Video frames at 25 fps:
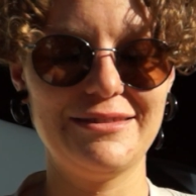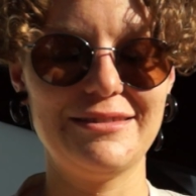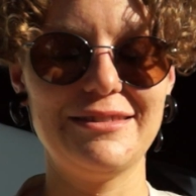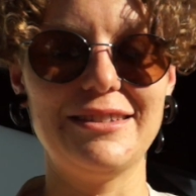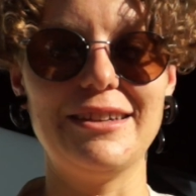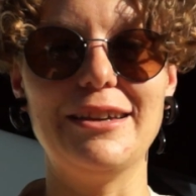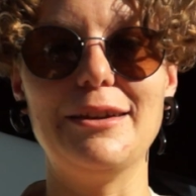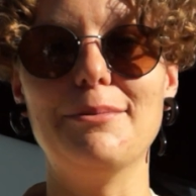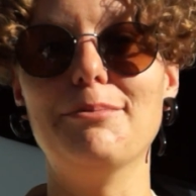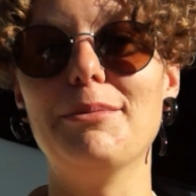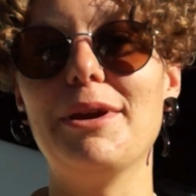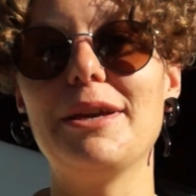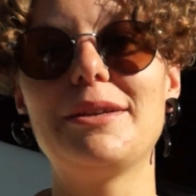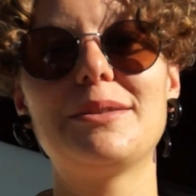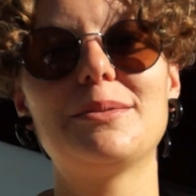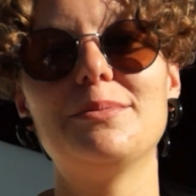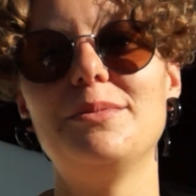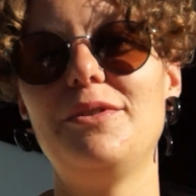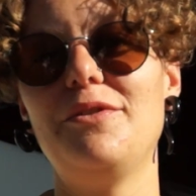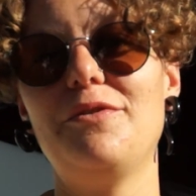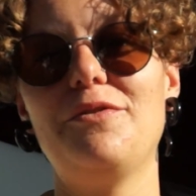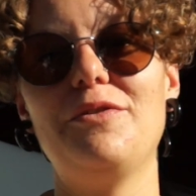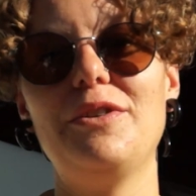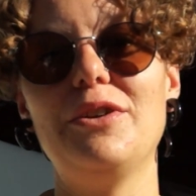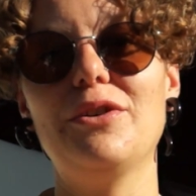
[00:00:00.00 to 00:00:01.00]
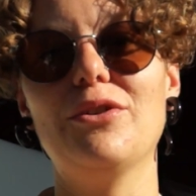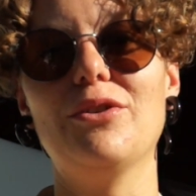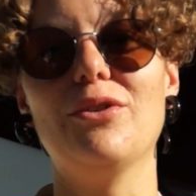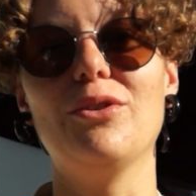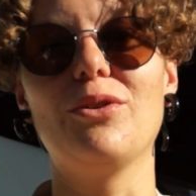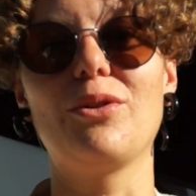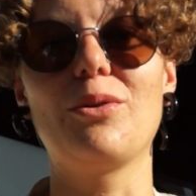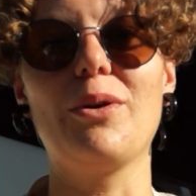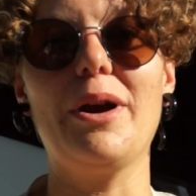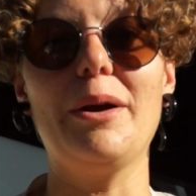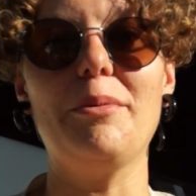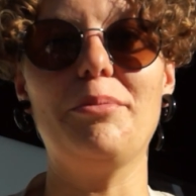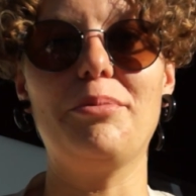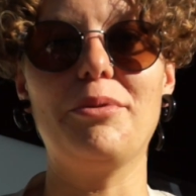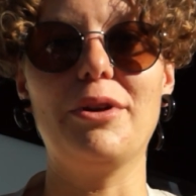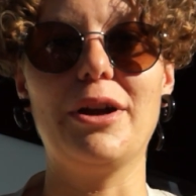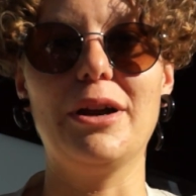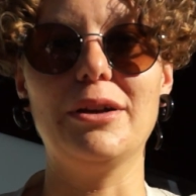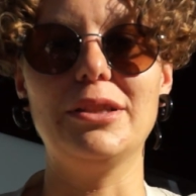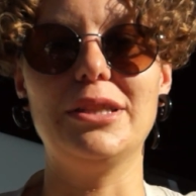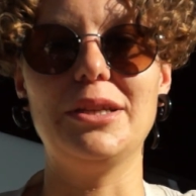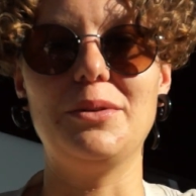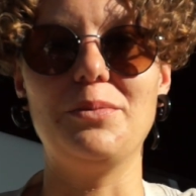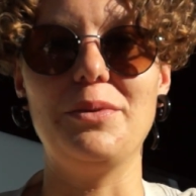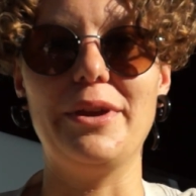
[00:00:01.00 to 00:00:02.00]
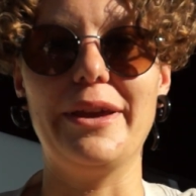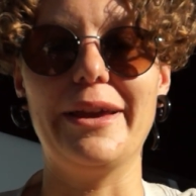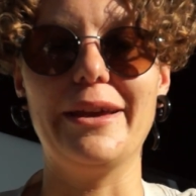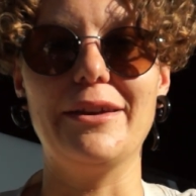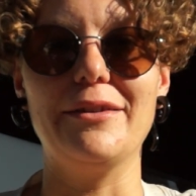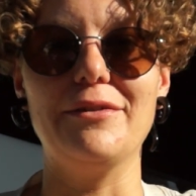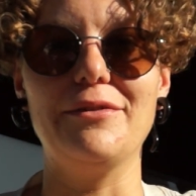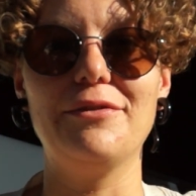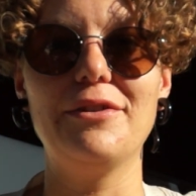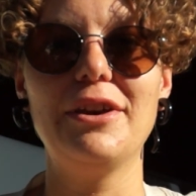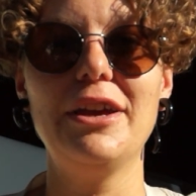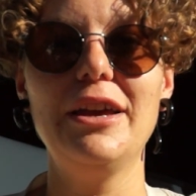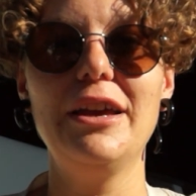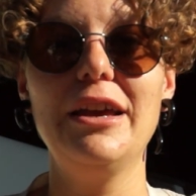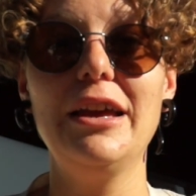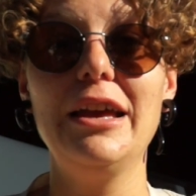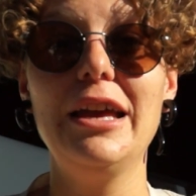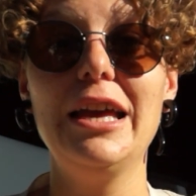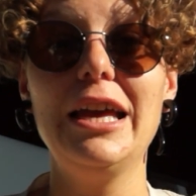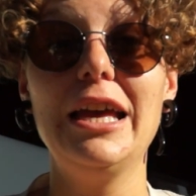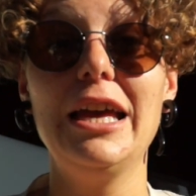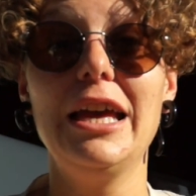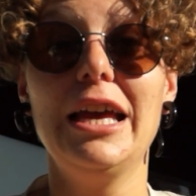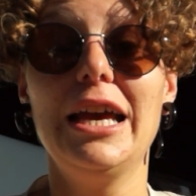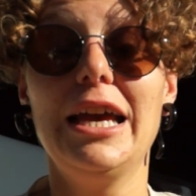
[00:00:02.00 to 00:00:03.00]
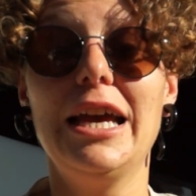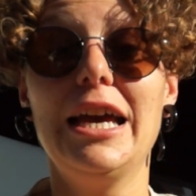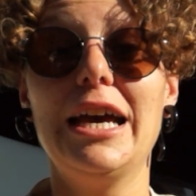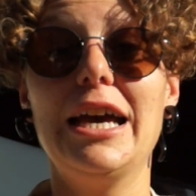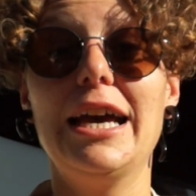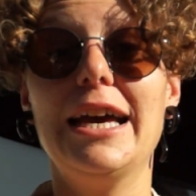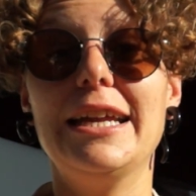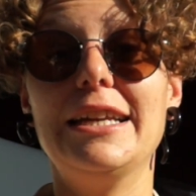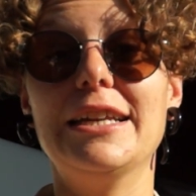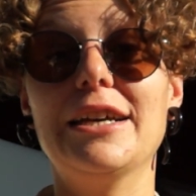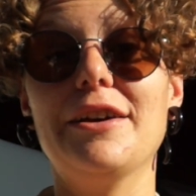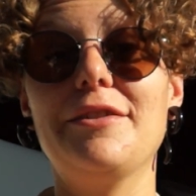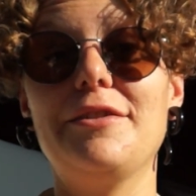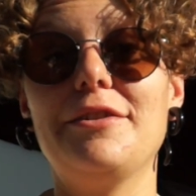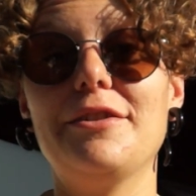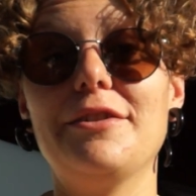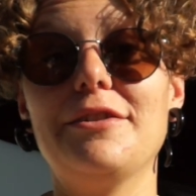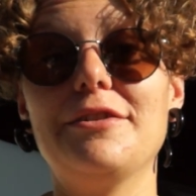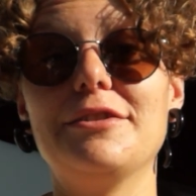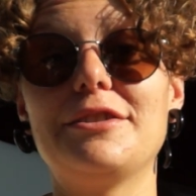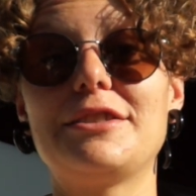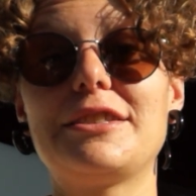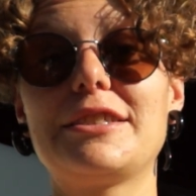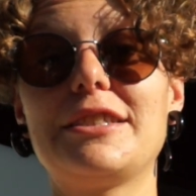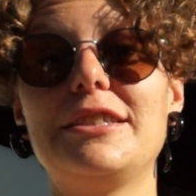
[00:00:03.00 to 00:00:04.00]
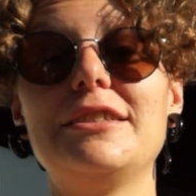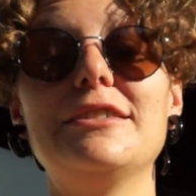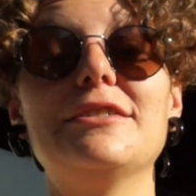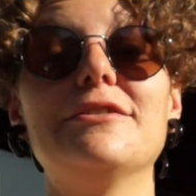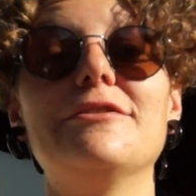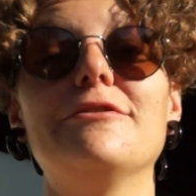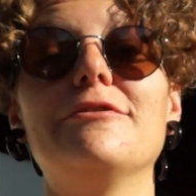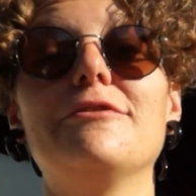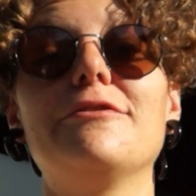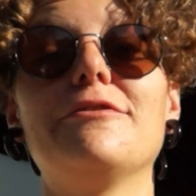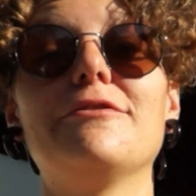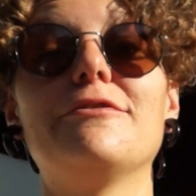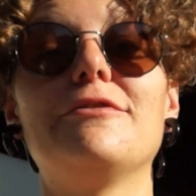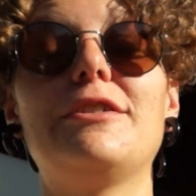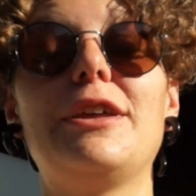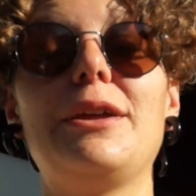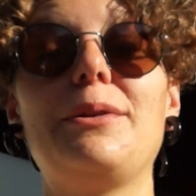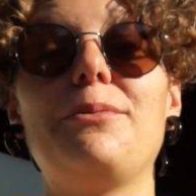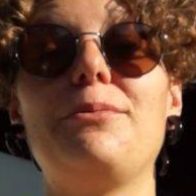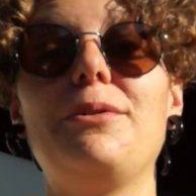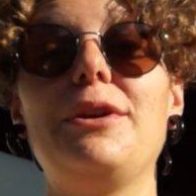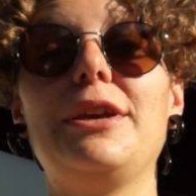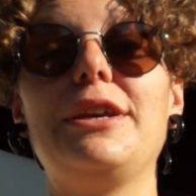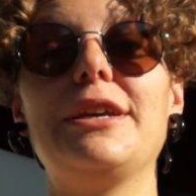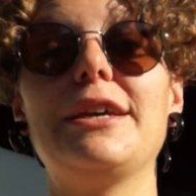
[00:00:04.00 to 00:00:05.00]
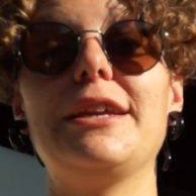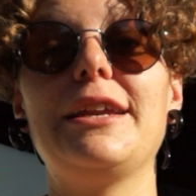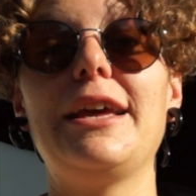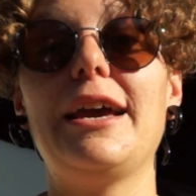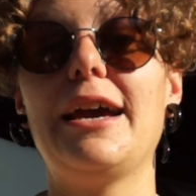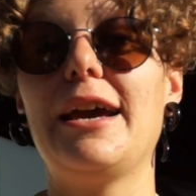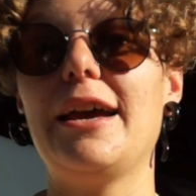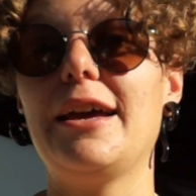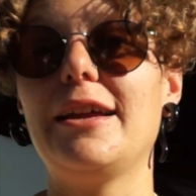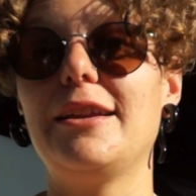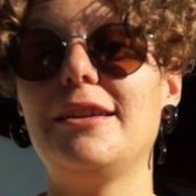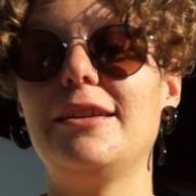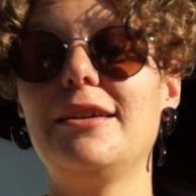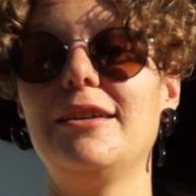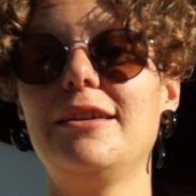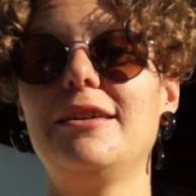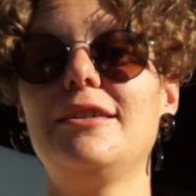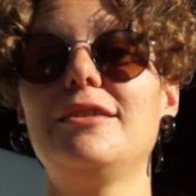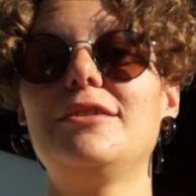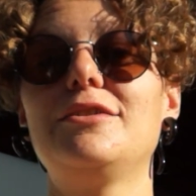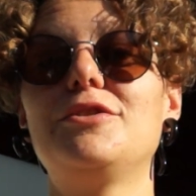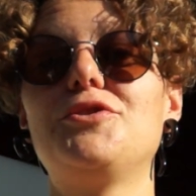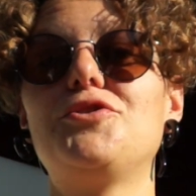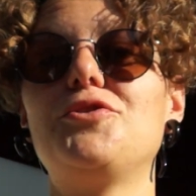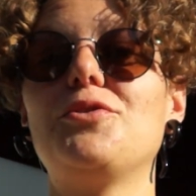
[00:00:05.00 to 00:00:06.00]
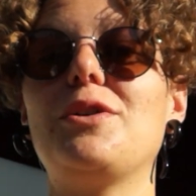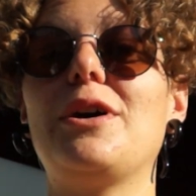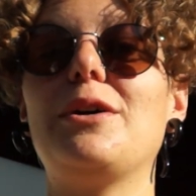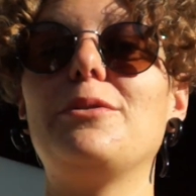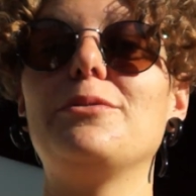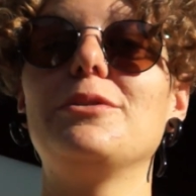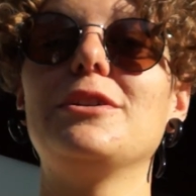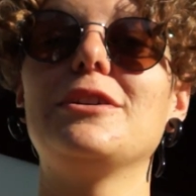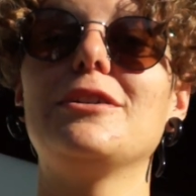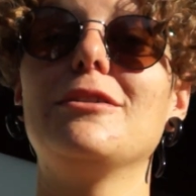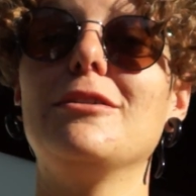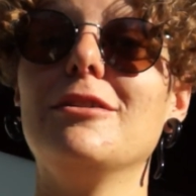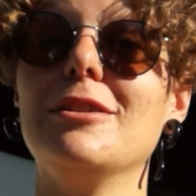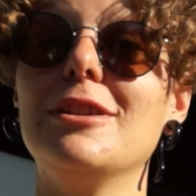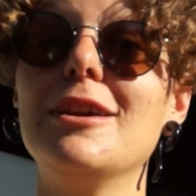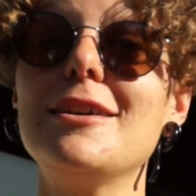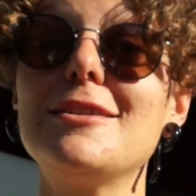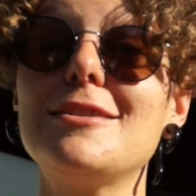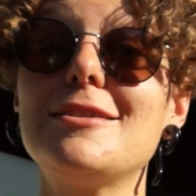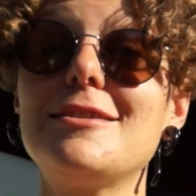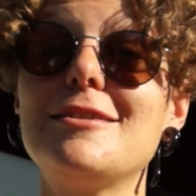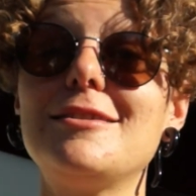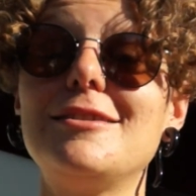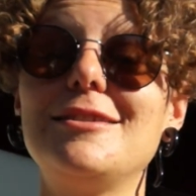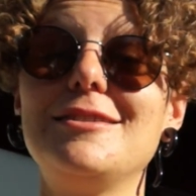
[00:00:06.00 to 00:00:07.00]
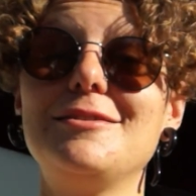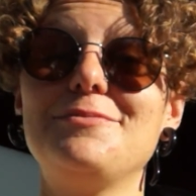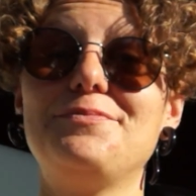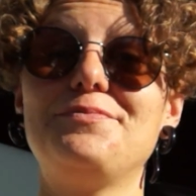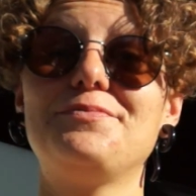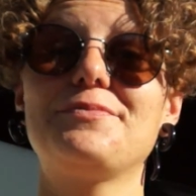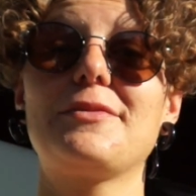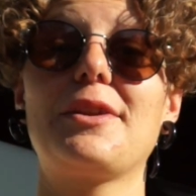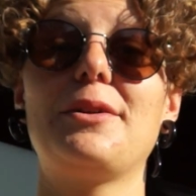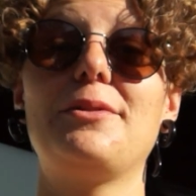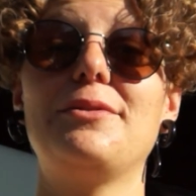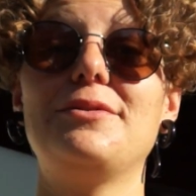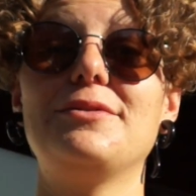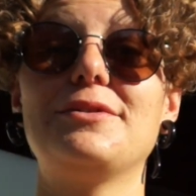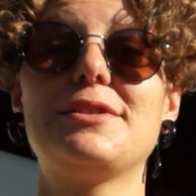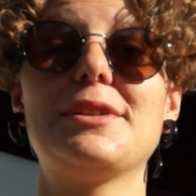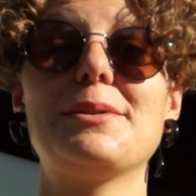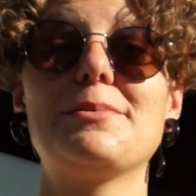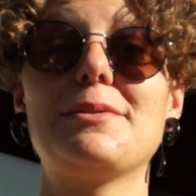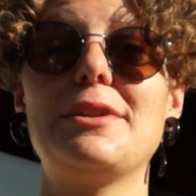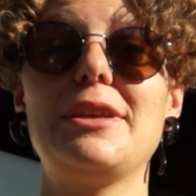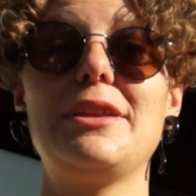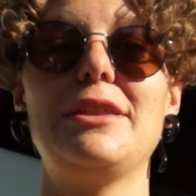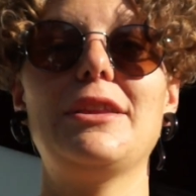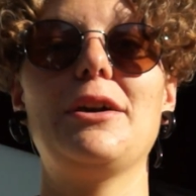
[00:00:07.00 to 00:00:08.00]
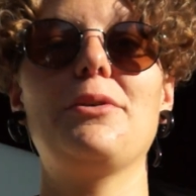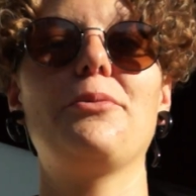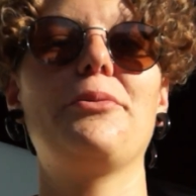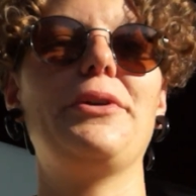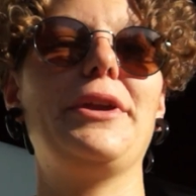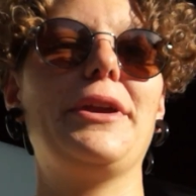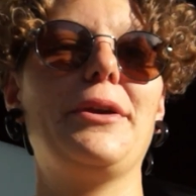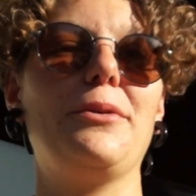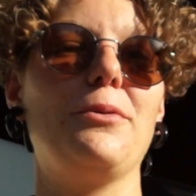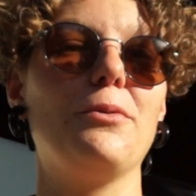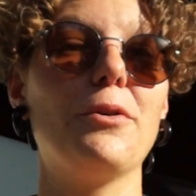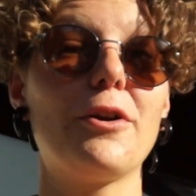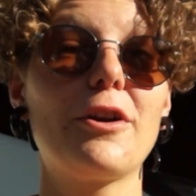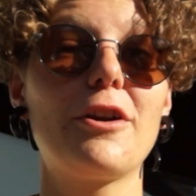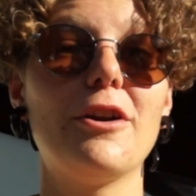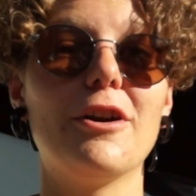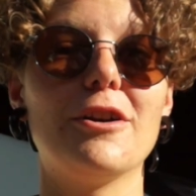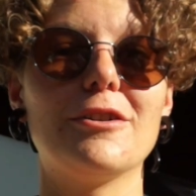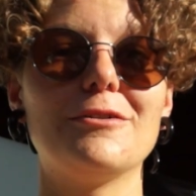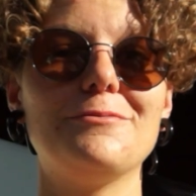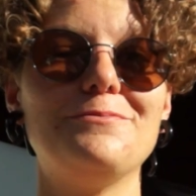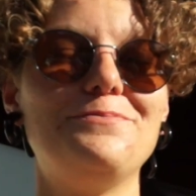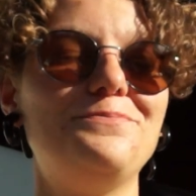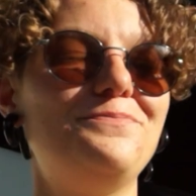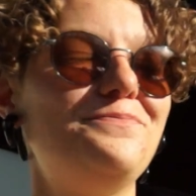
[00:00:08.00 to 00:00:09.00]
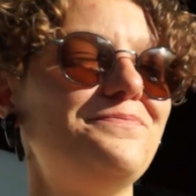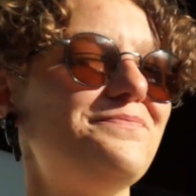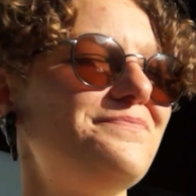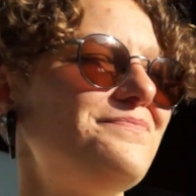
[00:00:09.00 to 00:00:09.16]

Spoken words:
it makes me feel quite proud that we have another skill that we can add to our little list and something that we can work on.